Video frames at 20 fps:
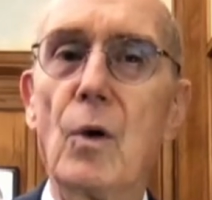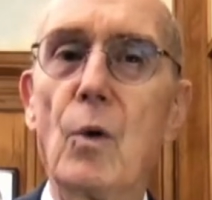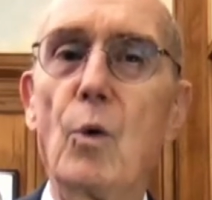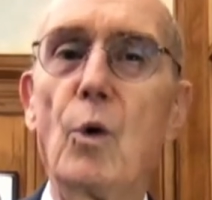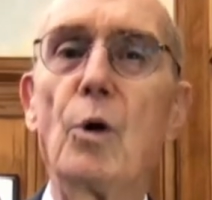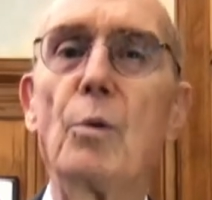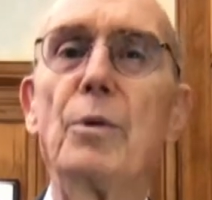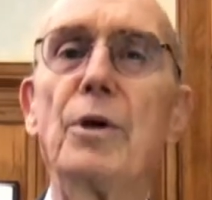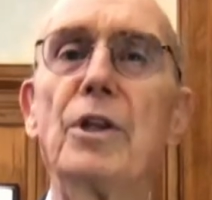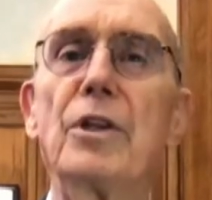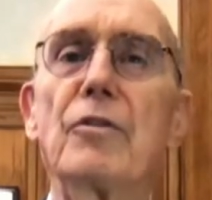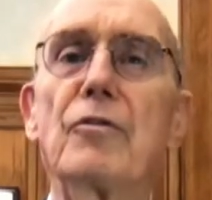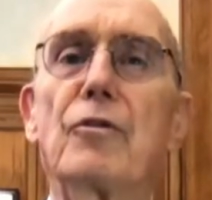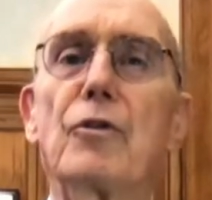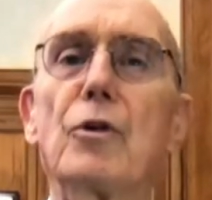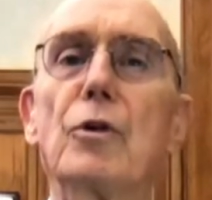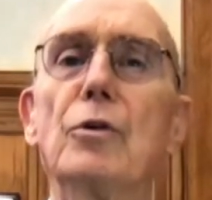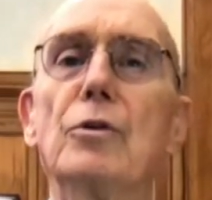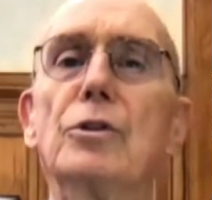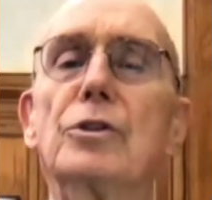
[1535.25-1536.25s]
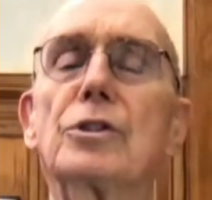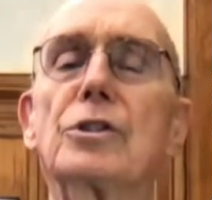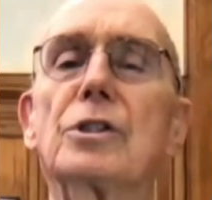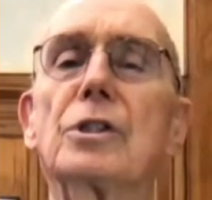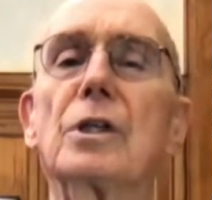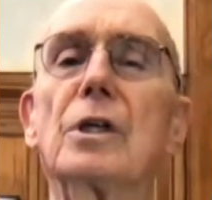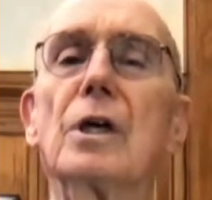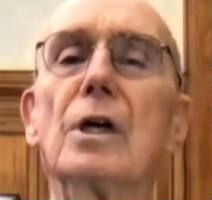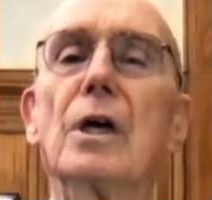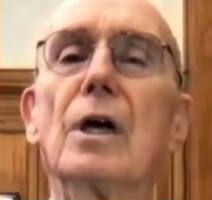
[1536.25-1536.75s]
will be the fruits
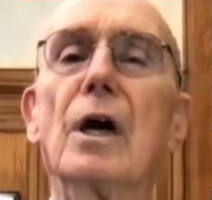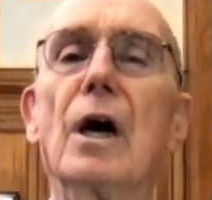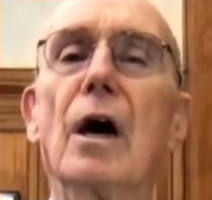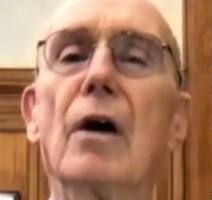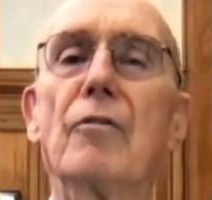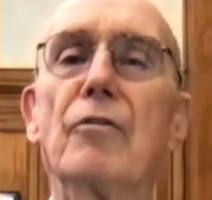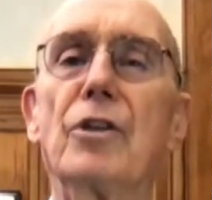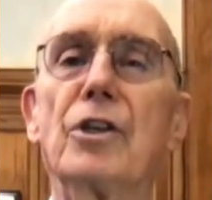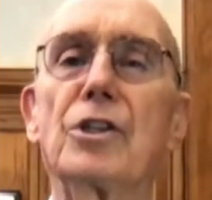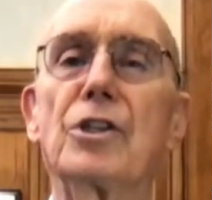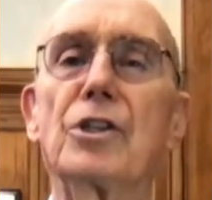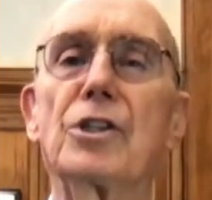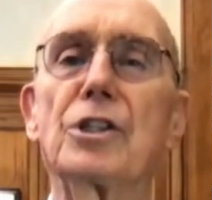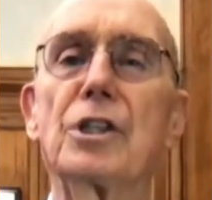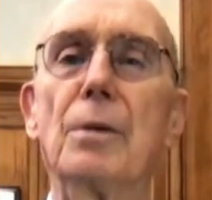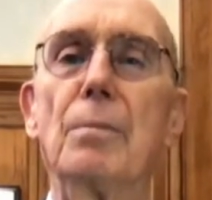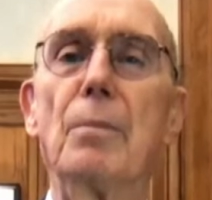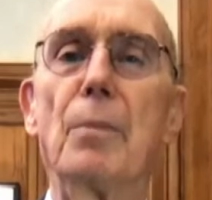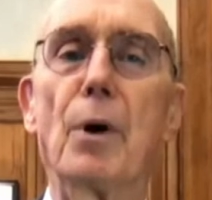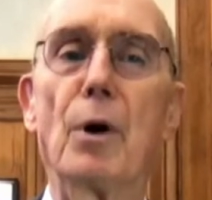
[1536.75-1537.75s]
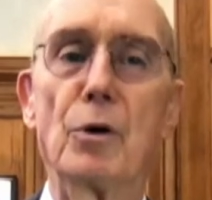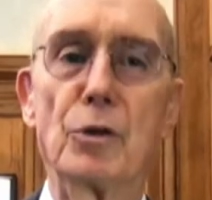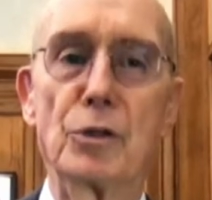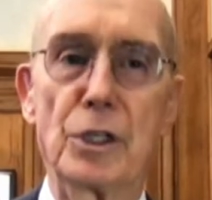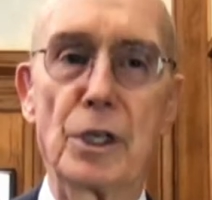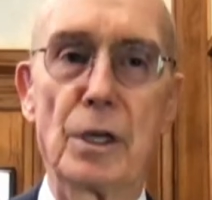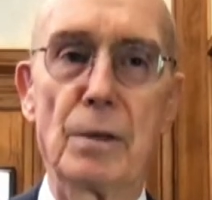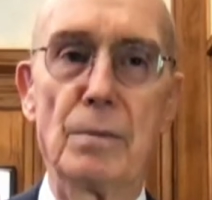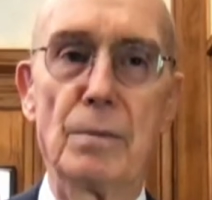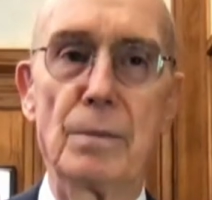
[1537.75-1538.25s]
of this
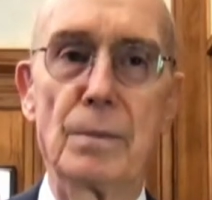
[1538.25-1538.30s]
symposium.